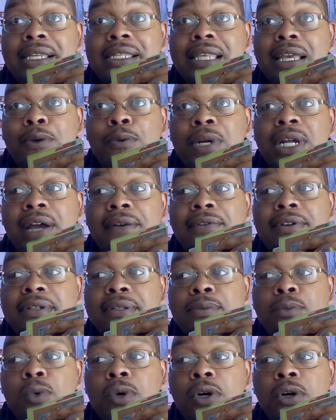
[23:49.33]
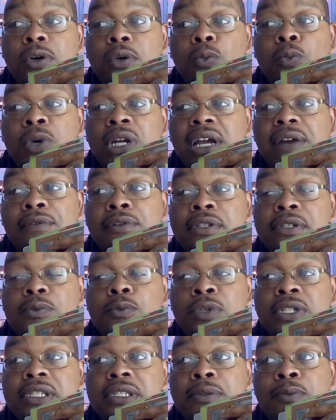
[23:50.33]
It's like whatever
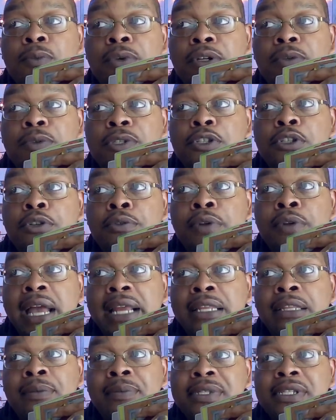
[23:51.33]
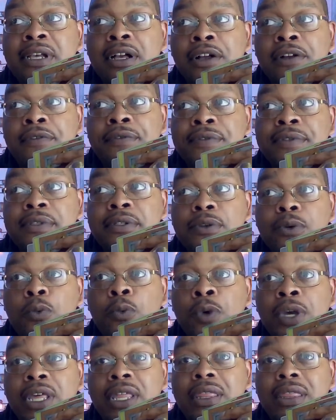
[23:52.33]
what someone was distracting themselves
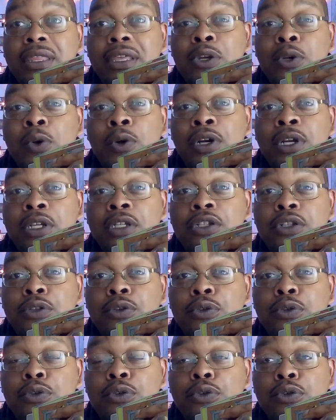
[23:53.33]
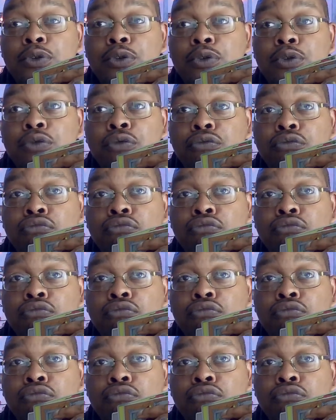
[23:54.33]
with in order to